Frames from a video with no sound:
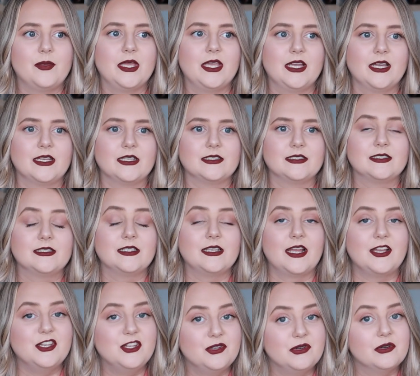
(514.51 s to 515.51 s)
because
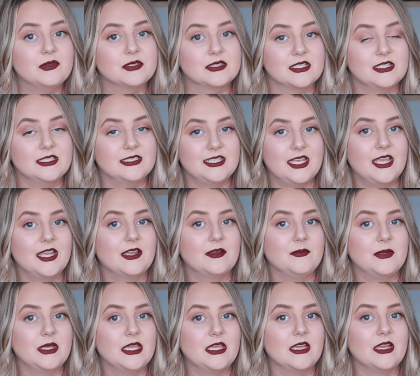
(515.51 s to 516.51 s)
I knew it was going to take
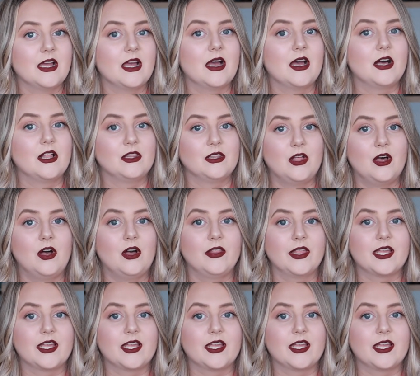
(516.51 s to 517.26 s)
me a lot,